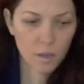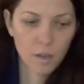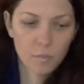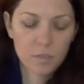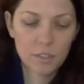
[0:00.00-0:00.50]

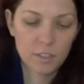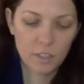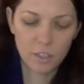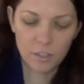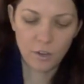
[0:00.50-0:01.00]
I'm just
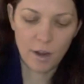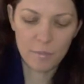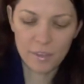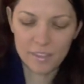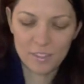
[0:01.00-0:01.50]
gonna grab
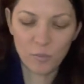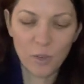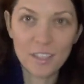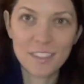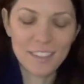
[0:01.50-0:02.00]
this.
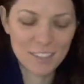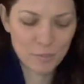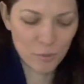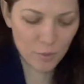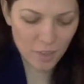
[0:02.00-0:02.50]
1
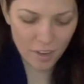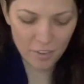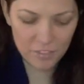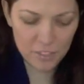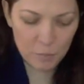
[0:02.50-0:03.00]
teaspoon
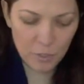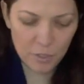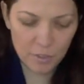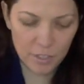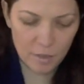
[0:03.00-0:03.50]
of
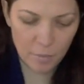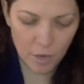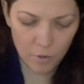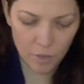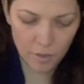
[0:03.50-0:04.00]
spirulina
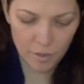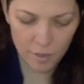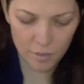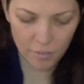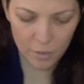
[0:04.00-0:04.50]
powder,
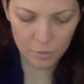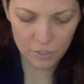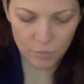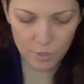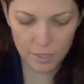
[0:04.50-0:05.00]
and the
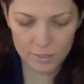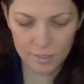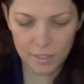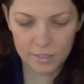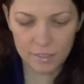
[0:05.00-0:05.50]
Vimergy one has a
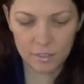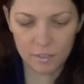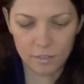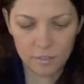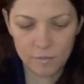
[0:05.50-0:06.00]
nice
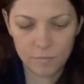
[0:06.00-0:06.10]
little